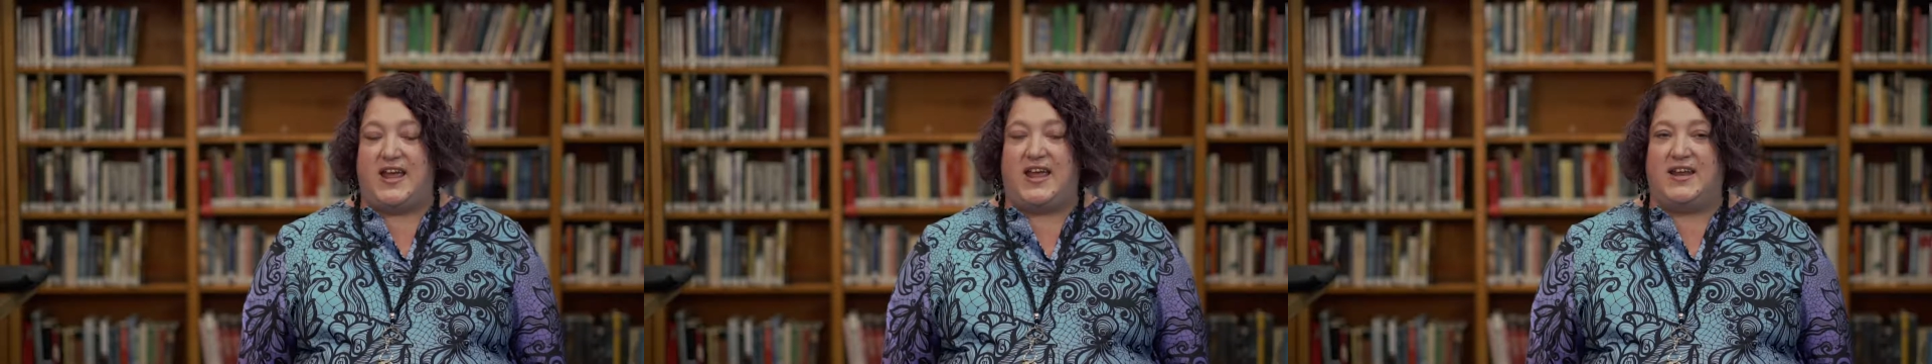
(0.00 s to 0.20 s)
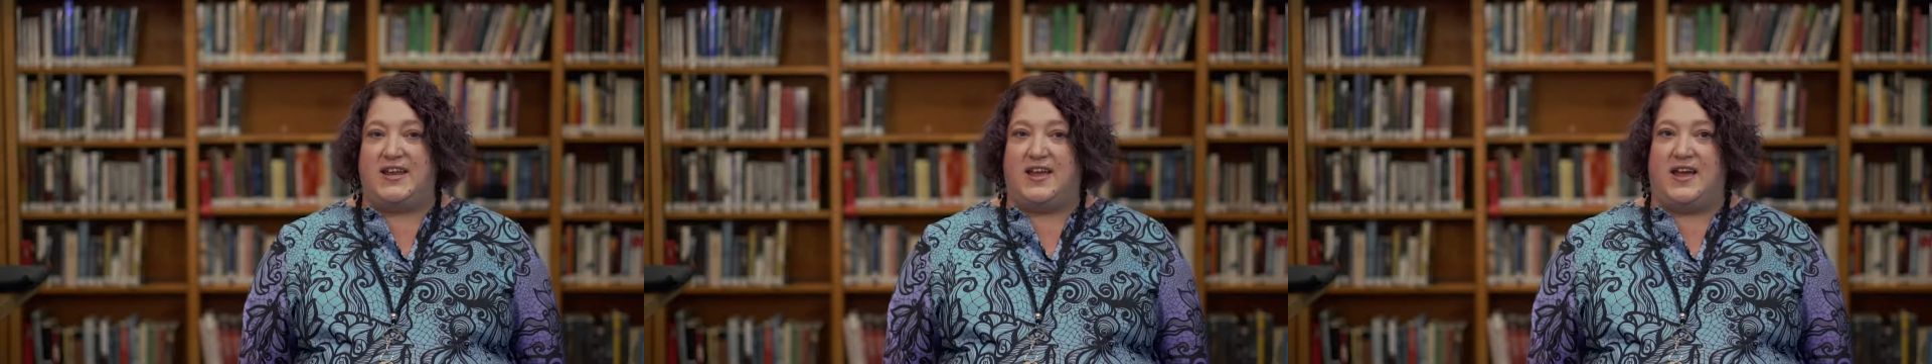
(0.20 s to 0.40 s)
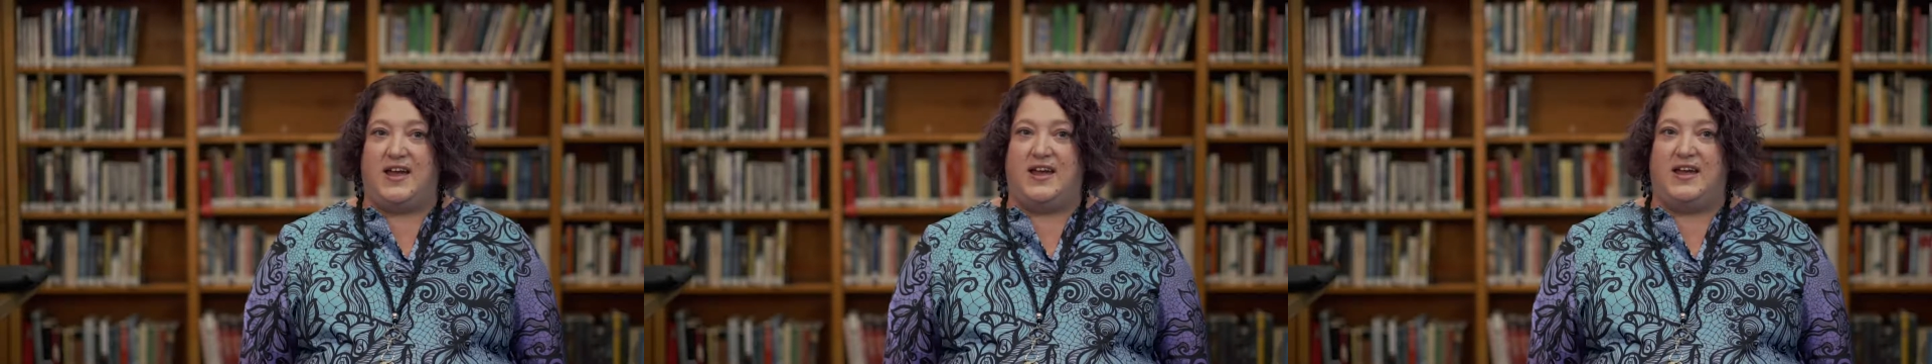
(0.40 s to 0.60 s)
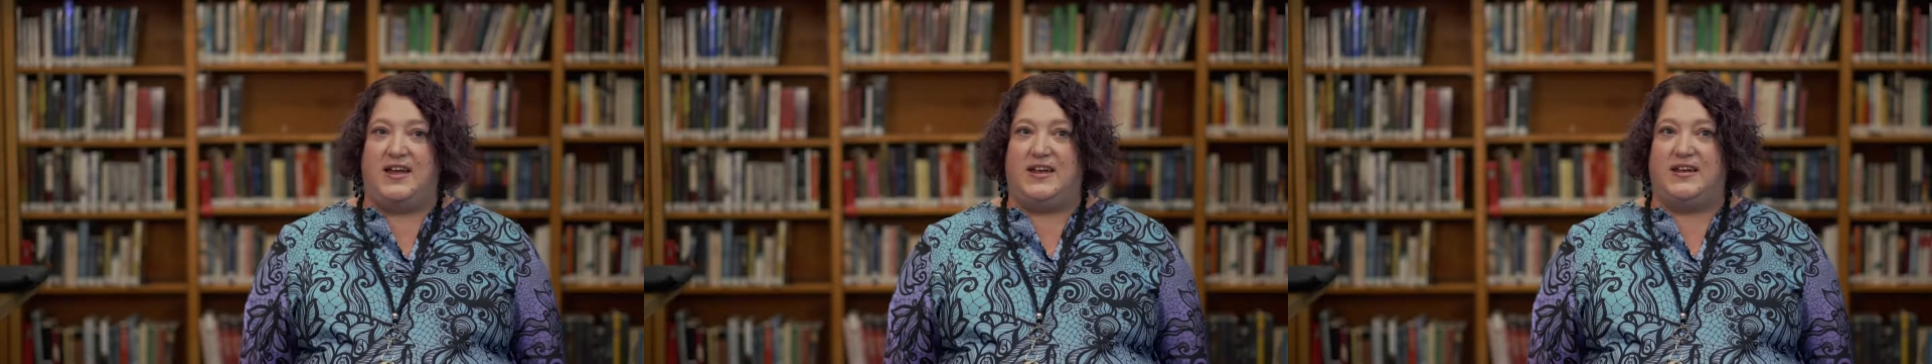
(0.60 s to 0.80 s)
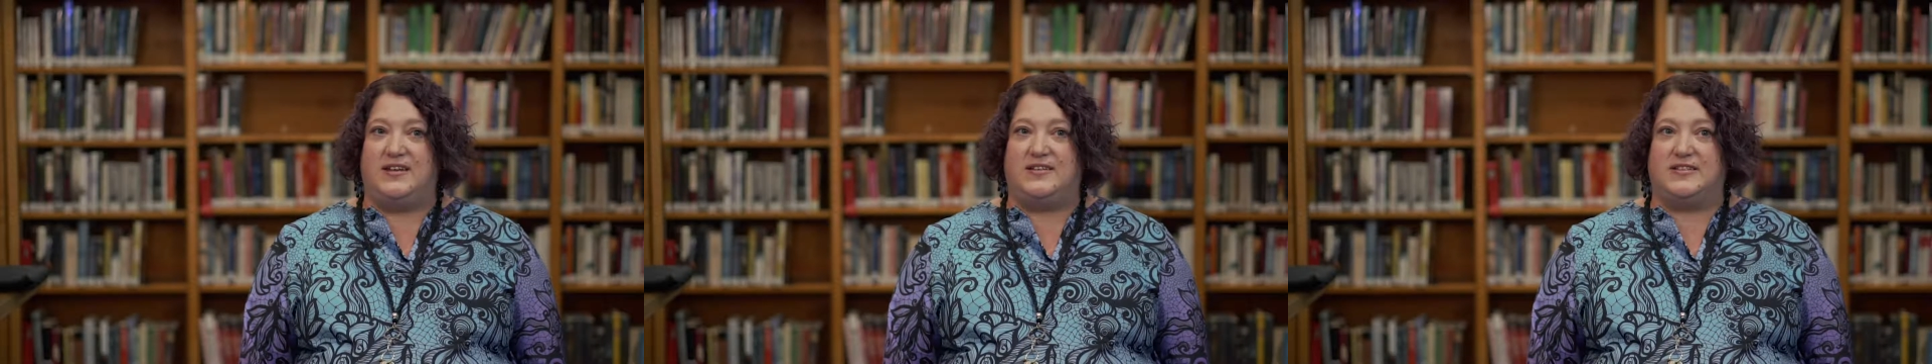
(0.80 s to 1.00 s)
and
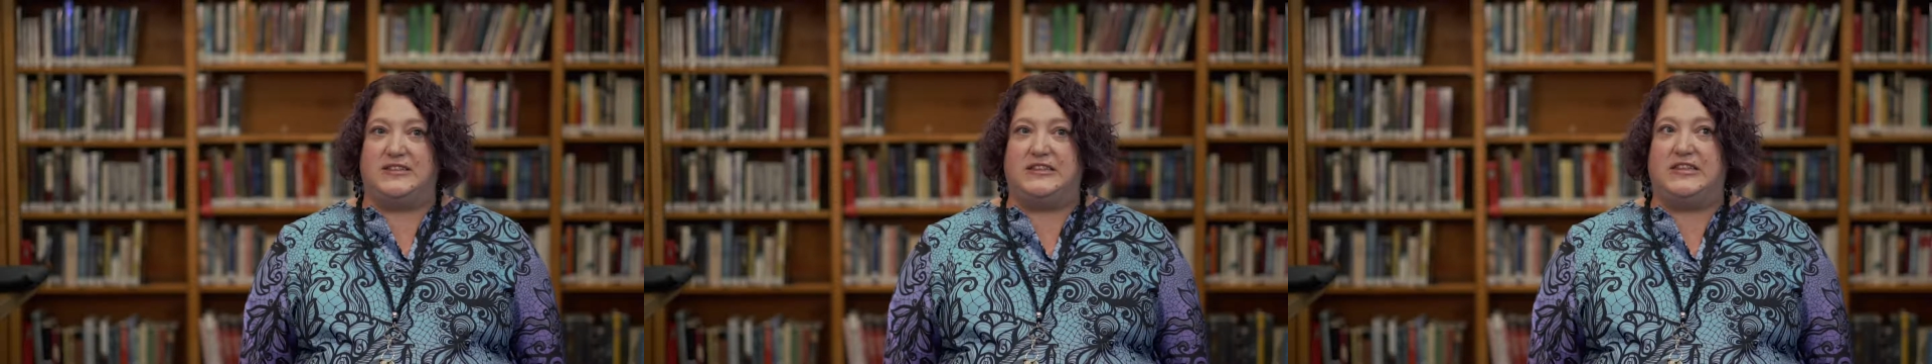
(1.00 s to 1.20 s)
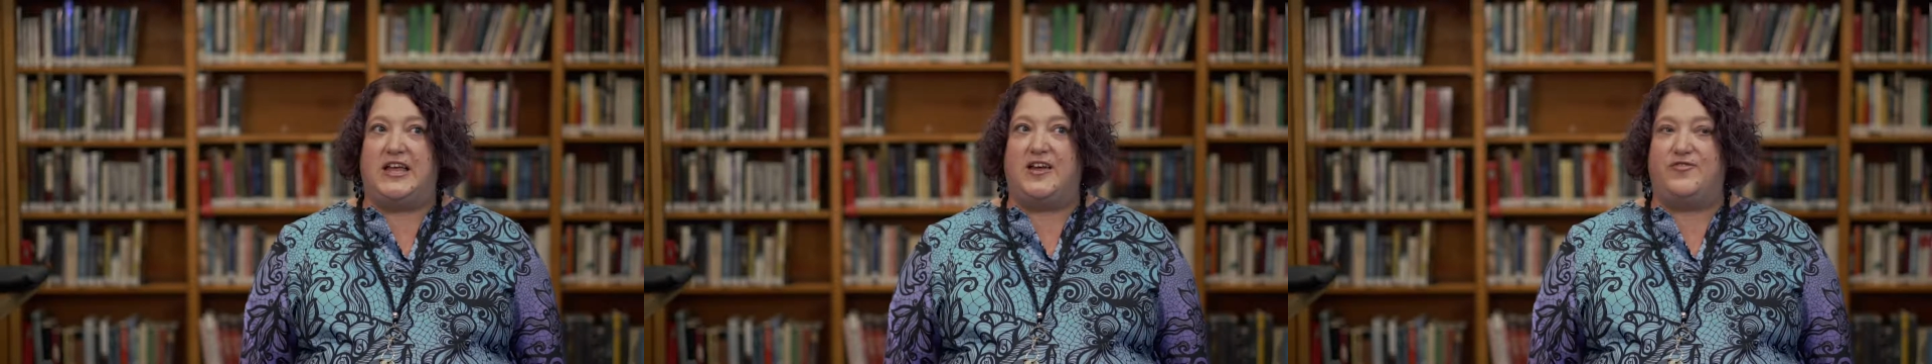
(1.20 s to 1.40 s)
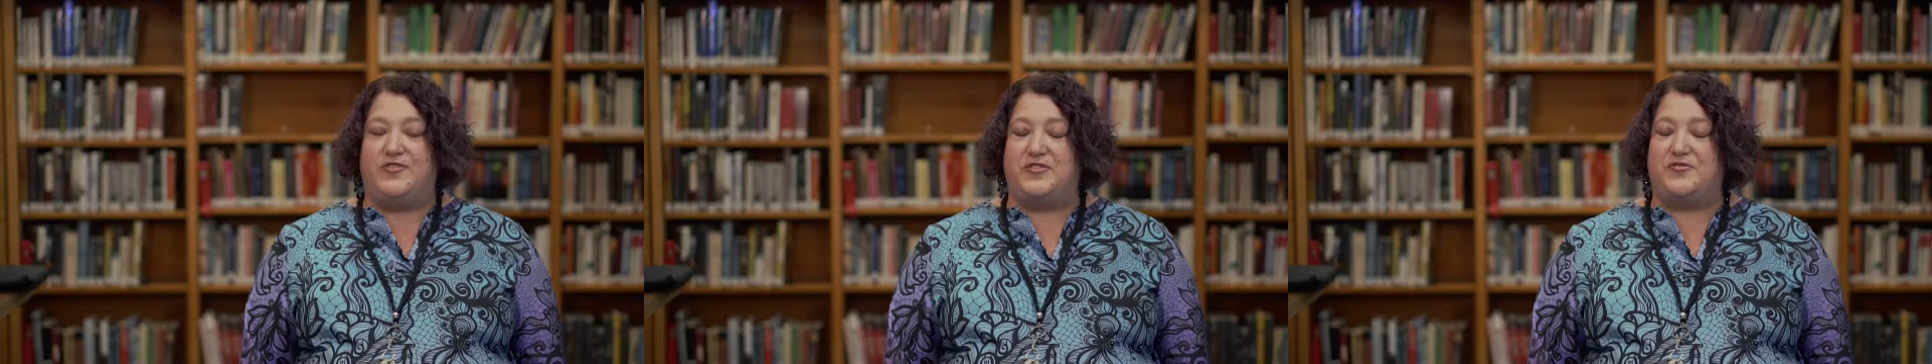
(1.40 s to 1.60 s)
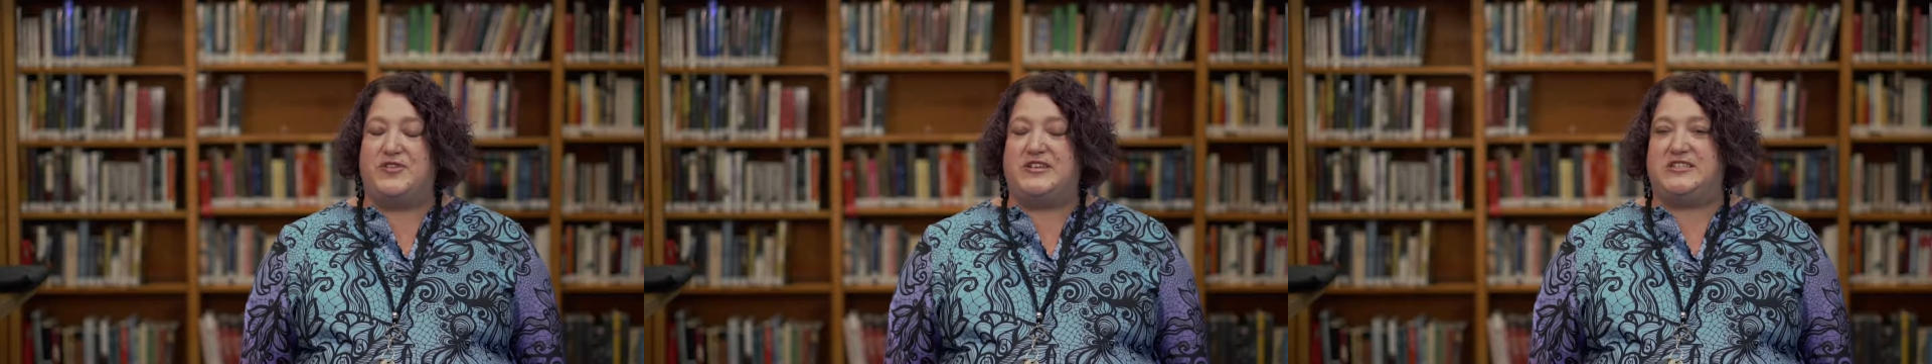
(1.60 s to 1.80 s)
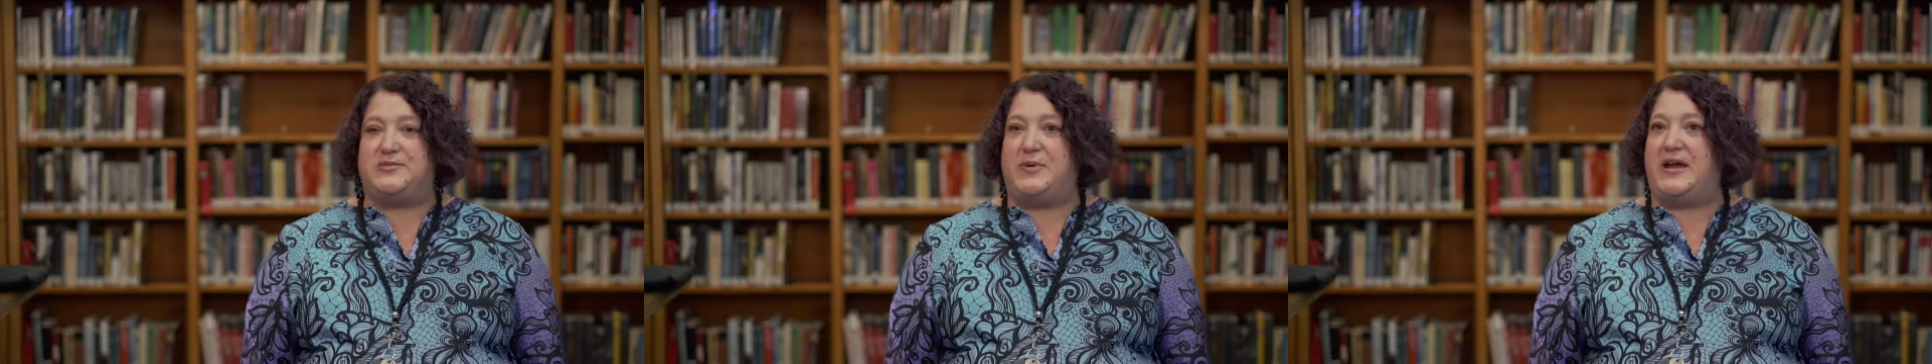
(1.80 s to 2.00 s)
I love and
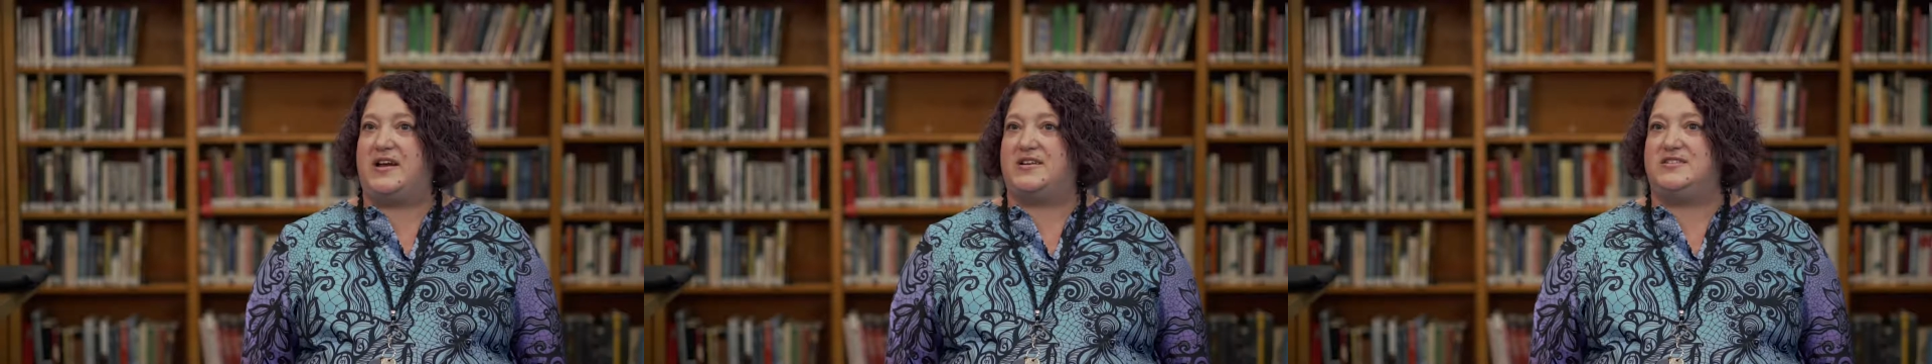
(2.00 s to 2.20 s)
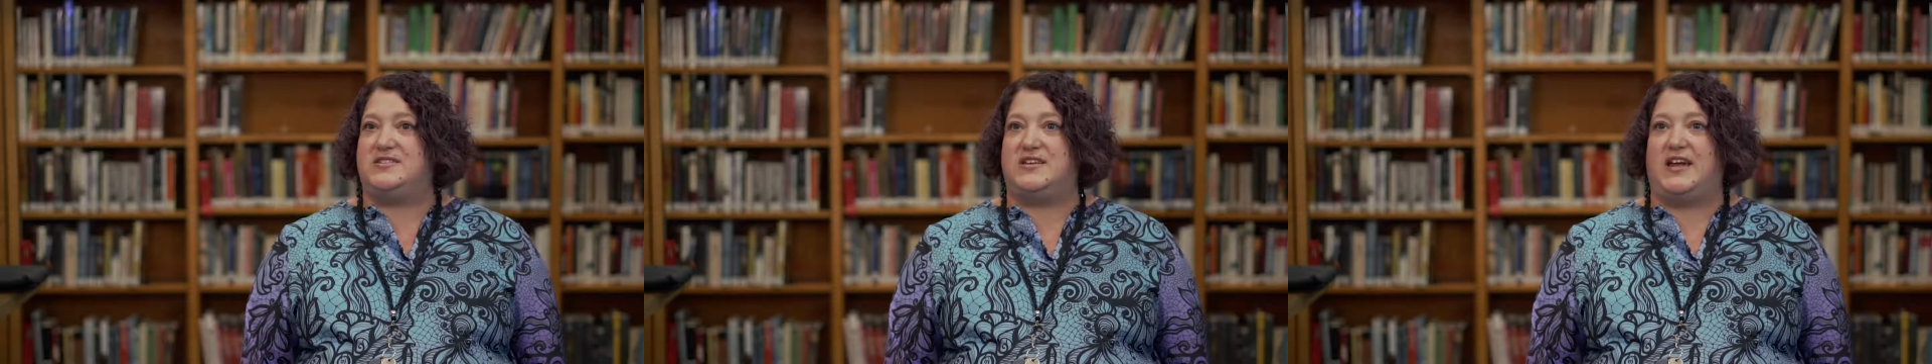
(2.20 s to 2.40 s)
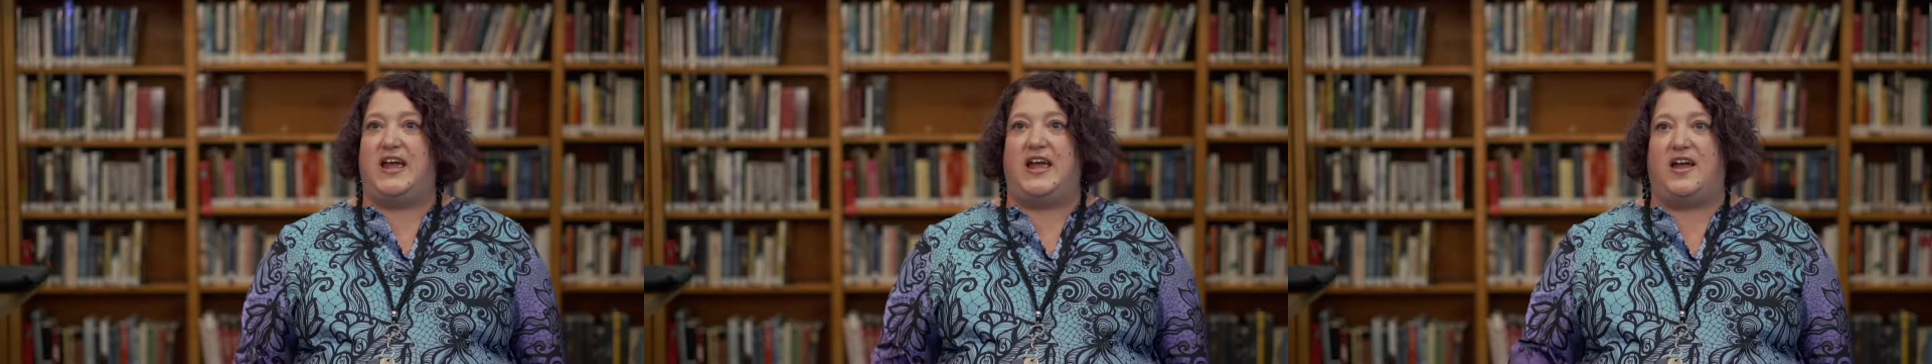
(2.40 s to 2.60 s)
respect